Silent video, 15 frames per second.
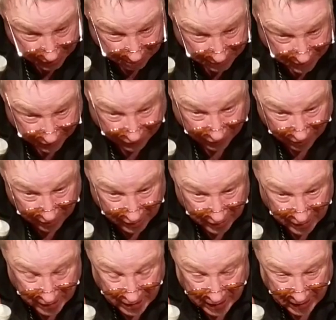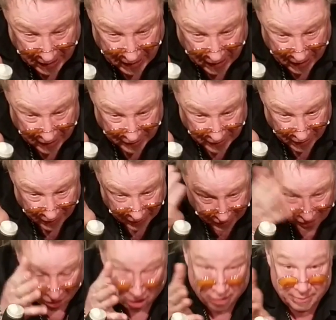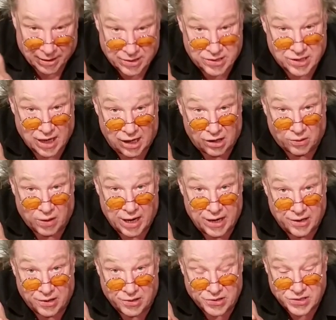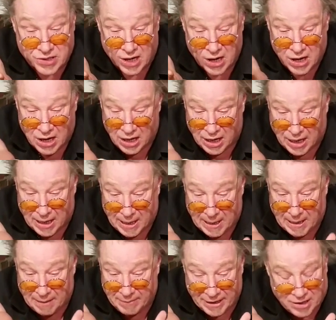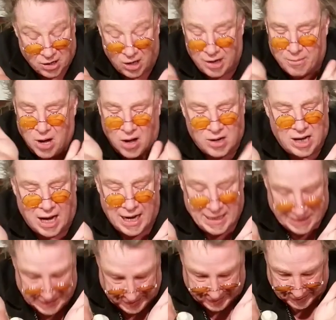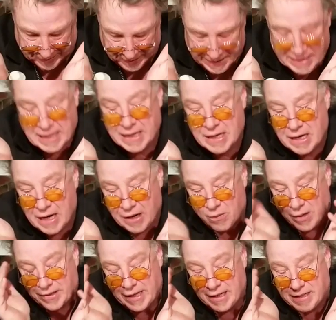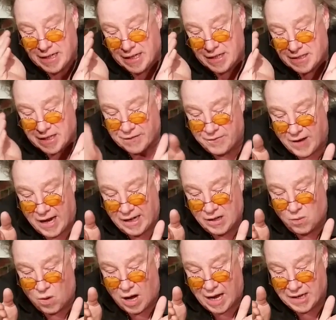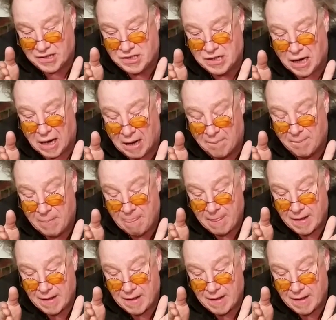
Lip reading: them different, and they called them accelerators. They called them all kinds of things. And what they did is they finally wised up,